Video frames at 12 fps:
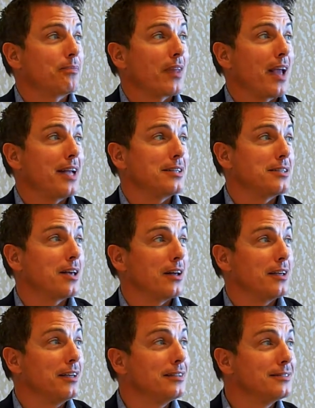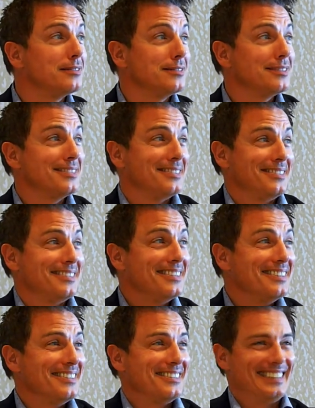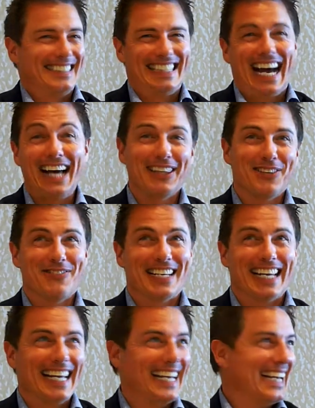Hate to tell you. I live in it.